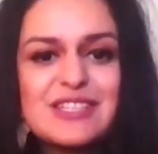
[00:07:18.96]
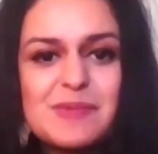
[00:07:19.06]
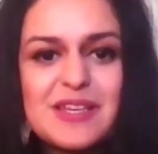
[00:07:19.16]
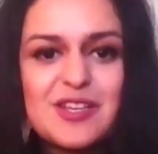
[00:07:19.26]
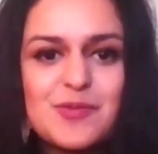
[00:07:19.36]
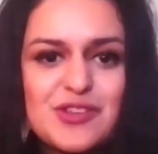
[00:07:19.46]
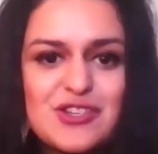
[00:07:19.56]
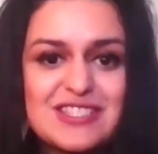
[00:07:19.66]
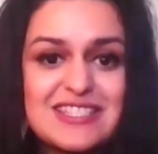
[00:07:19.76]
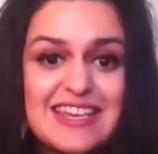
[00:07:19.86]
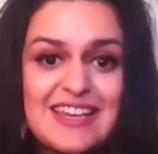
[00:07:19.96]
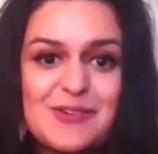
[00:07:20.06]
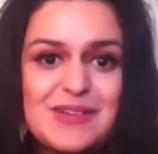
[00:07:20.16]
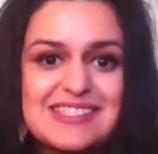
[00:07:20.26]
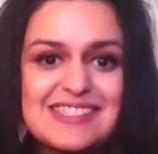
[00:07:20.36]
lovely speaking with you today,
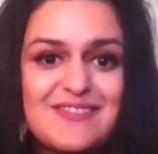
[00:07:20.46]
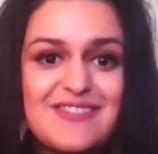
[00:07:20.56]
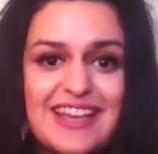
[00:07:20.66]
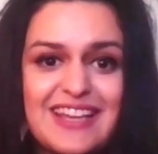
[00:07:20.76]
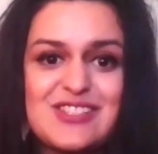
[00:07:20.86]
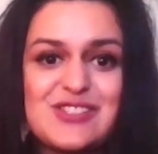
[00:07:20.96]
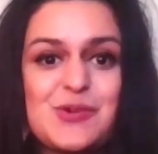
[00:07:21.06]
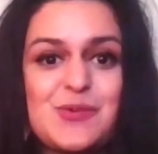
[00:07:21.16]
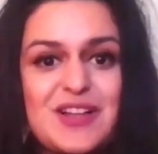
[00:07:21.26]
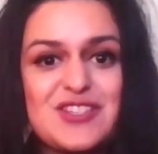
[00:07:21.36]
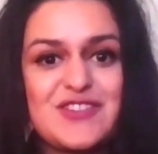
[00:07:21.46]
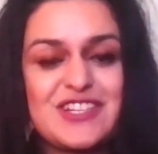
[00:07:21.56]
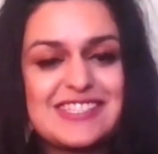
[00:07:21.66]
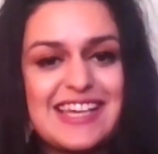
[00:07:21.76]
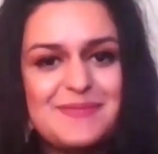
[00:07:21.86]
Inkquisitive. Thank you so much for
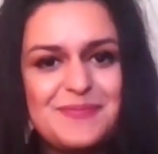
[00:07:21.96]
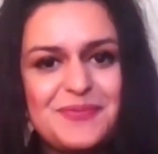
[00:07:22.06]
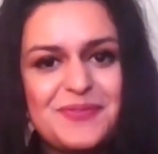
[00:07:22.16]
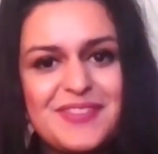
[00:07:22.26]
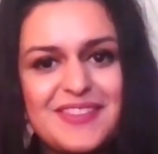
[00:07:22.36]
your time.